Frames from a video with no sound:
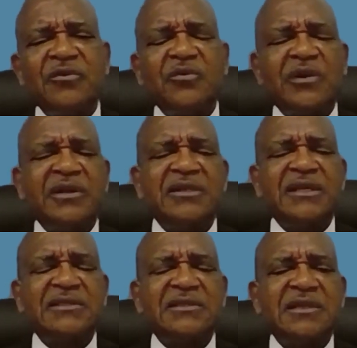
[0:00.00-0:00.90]
work
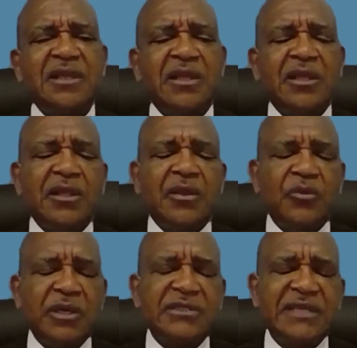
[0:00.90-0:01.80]

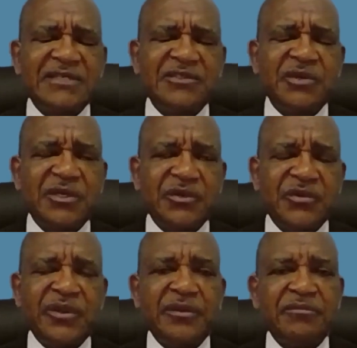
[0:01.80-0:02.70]
that you are
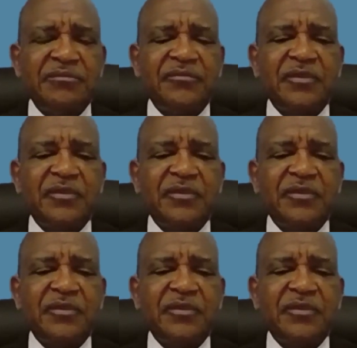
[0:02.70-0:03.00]
doing.